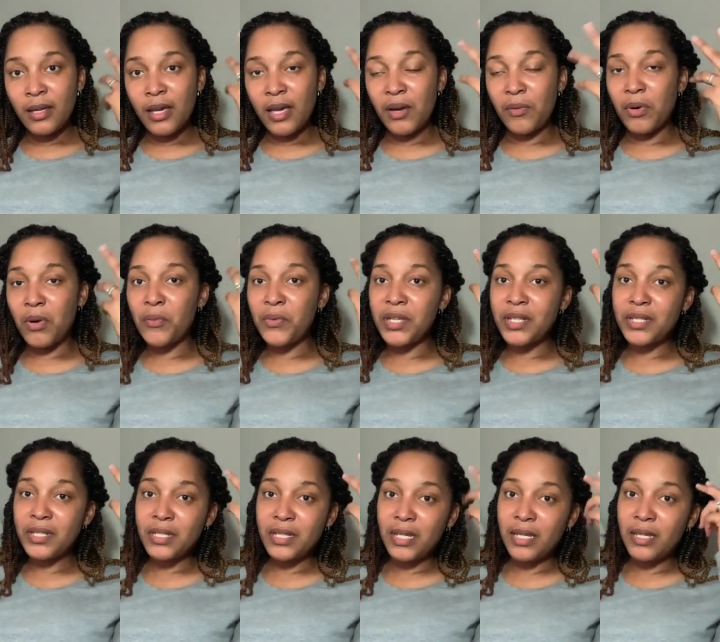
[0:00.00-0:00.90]
And when we
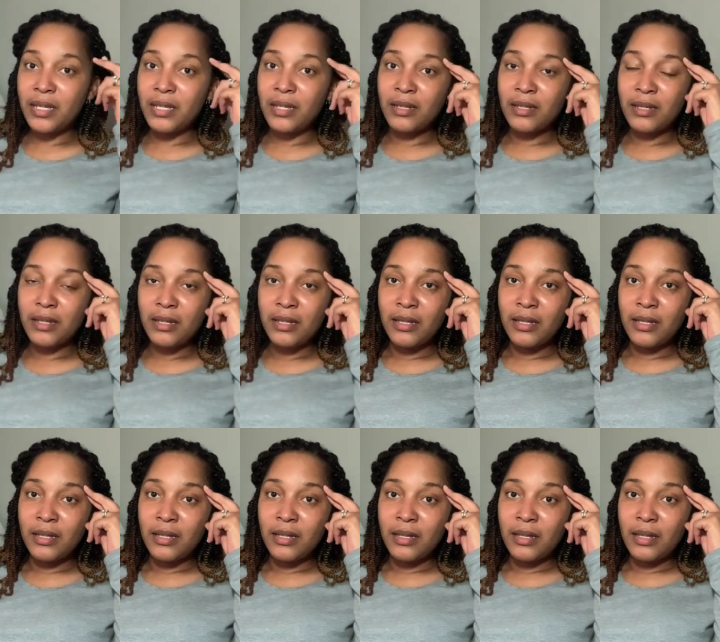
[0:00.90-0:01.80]
see
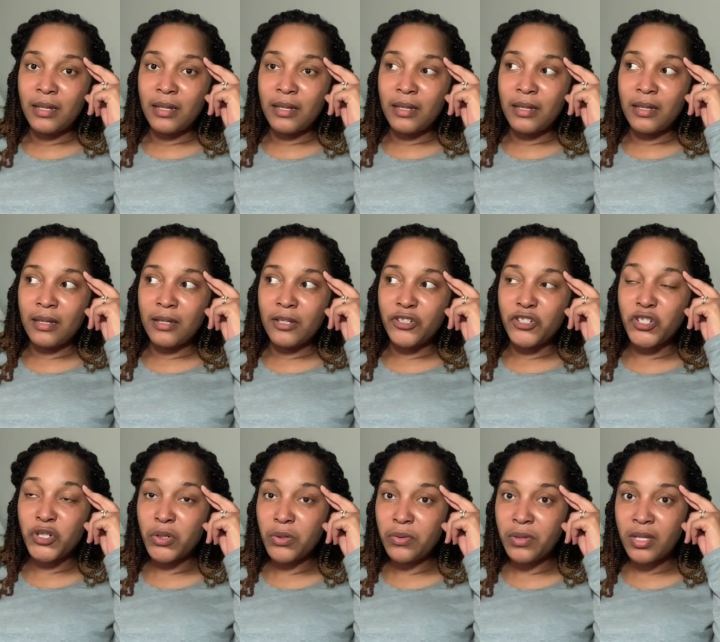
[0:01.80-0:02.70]

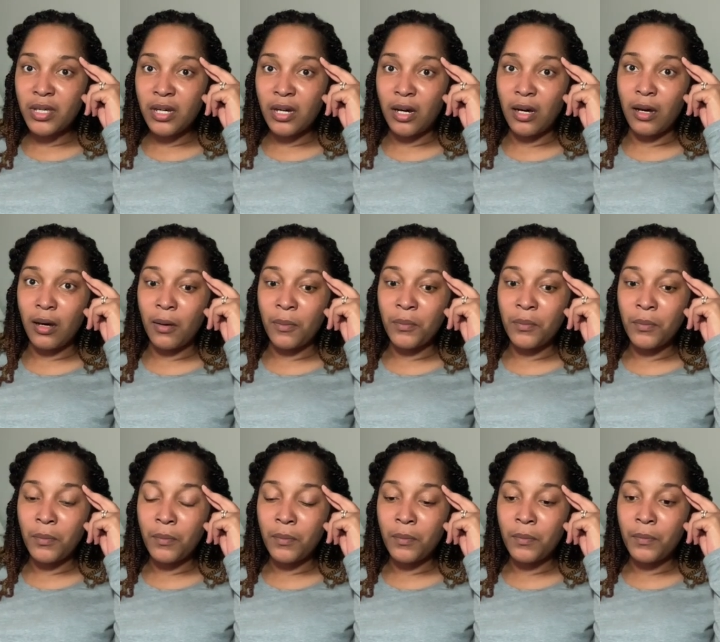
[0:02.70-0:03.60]
truth come,
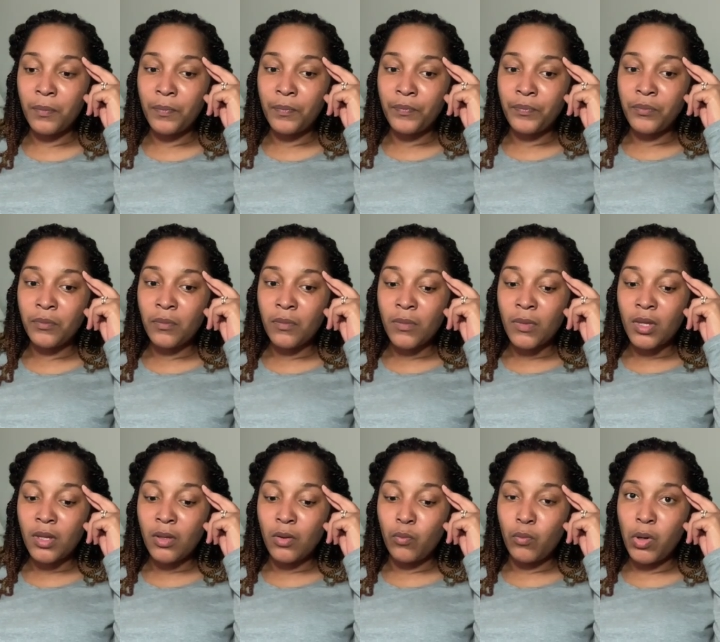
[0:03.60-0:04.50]

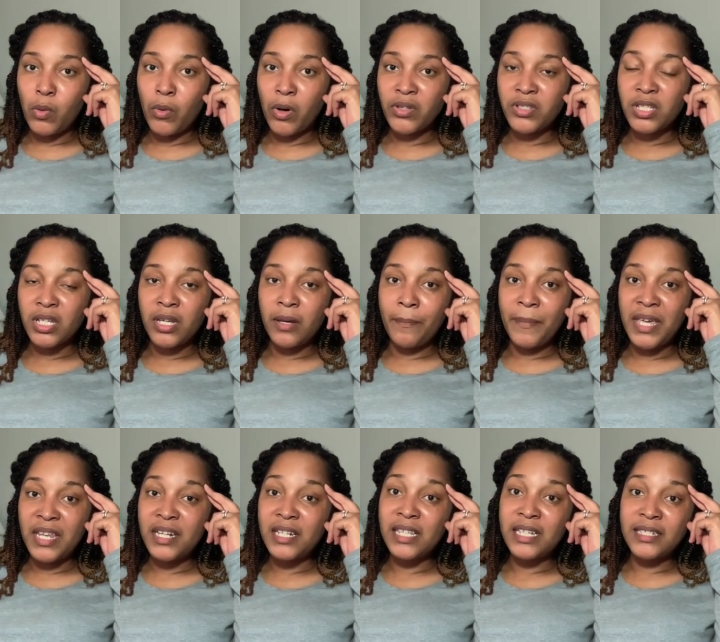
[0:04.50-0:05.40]
we want to
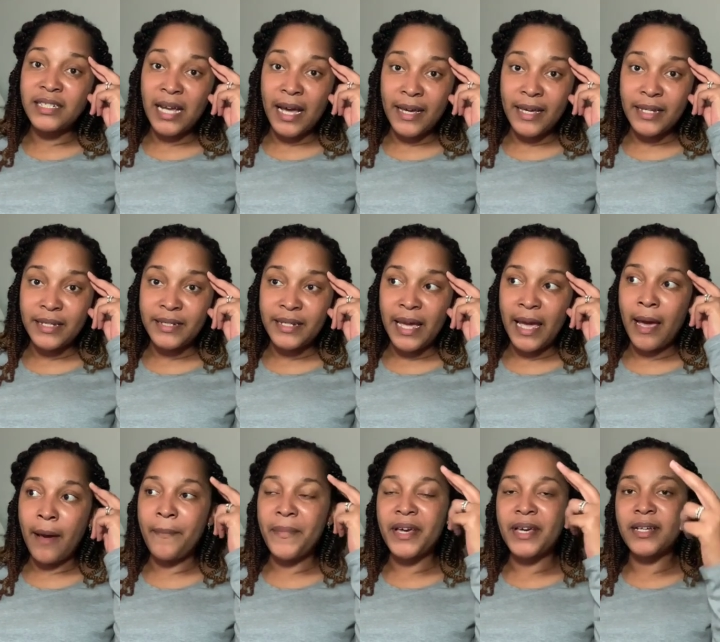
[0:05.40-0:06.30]
immediately knock it
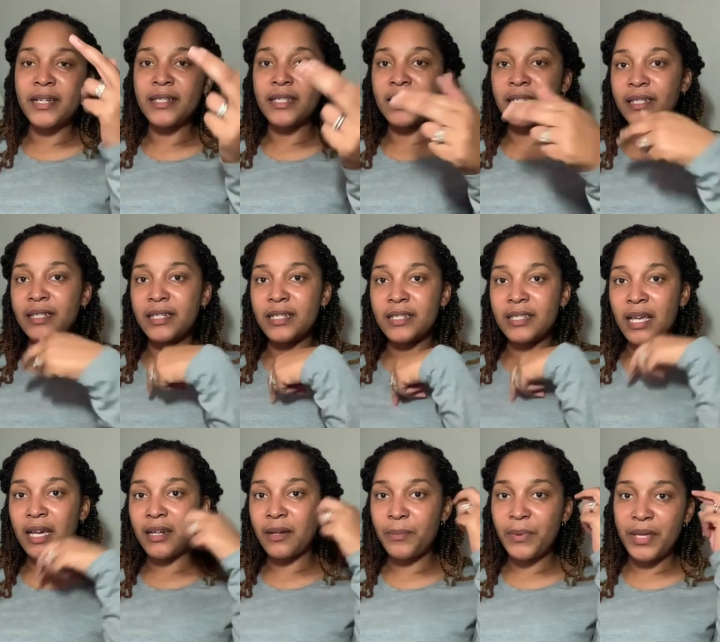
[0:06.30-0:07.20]
down because it does
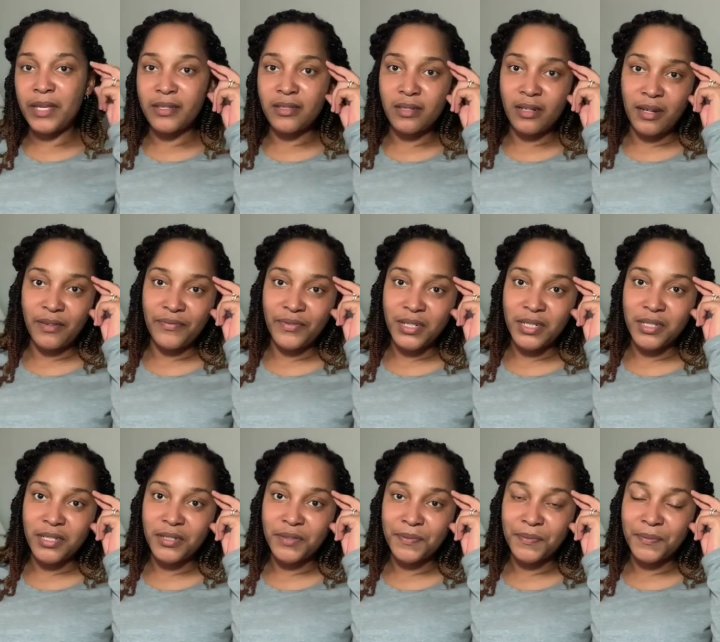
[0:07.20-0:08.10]
not appease our
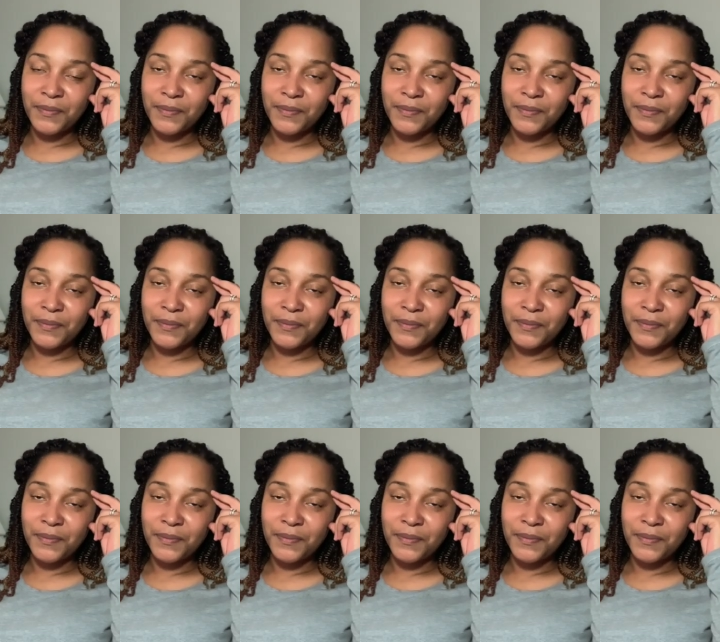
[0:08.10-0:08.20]
flesh.